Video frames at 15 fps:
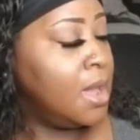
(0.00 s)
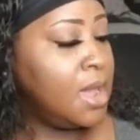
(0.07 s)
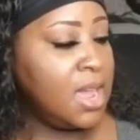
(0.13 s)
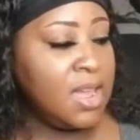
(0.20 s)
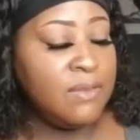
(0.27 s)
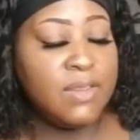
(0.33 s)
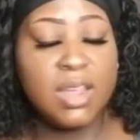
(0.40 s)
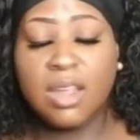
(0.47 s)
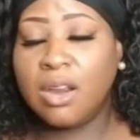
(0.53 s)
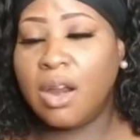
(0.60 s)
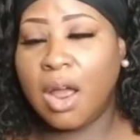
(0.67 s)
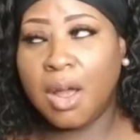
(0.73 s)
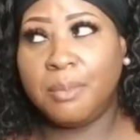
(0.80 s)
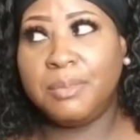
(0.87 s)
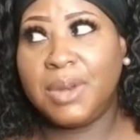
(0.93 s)
even here,
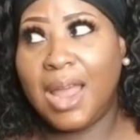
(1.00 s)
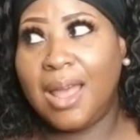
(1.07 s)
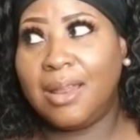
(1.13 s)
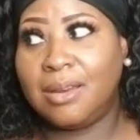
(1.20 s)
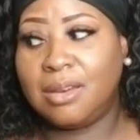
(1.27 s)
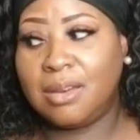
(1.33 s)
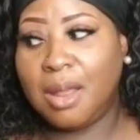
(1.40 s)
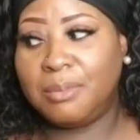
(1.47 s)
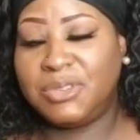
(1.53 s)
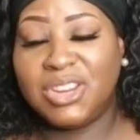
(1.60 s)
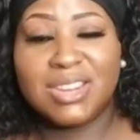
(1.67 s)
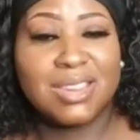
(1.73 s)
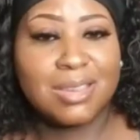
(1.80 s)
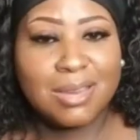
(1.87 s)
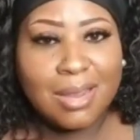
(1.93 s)
I'm
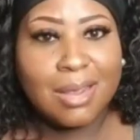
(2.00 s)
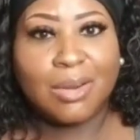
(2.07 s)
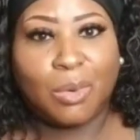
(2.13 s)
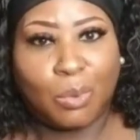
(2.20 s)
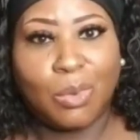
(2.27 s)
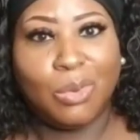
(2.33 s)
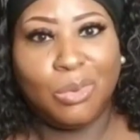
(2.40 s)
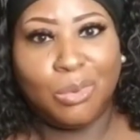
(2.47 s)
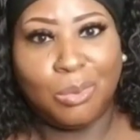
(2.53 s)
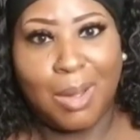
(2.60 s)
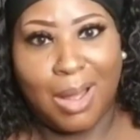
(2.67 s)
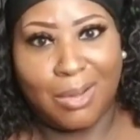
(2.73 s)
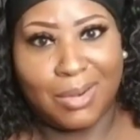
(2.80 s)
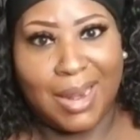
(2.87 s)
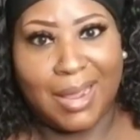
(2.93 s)
just in the room
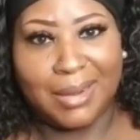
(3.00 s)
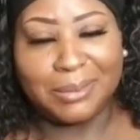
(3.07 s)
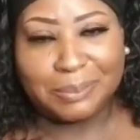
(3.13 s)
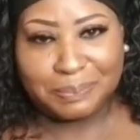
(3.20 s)
all day.